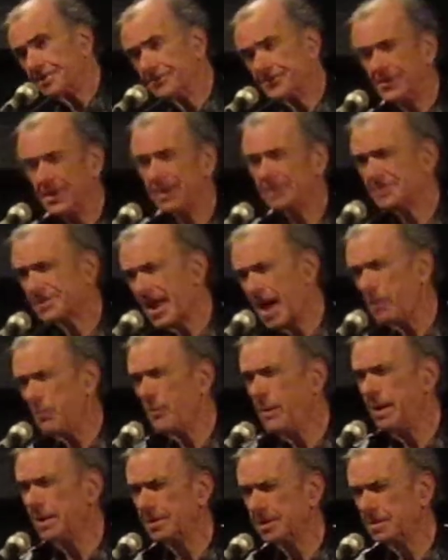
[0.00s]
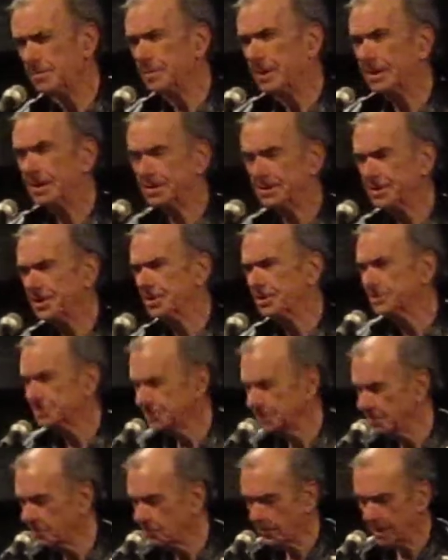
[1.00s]
to think that way a little bit in a
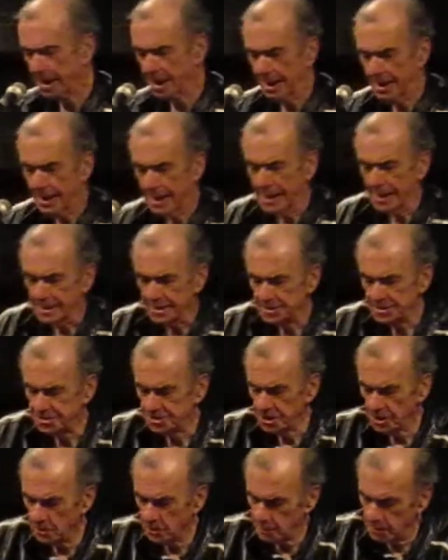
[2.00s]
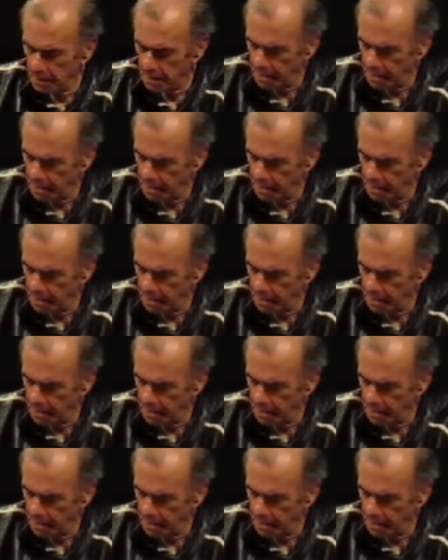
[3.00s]
certain way. So,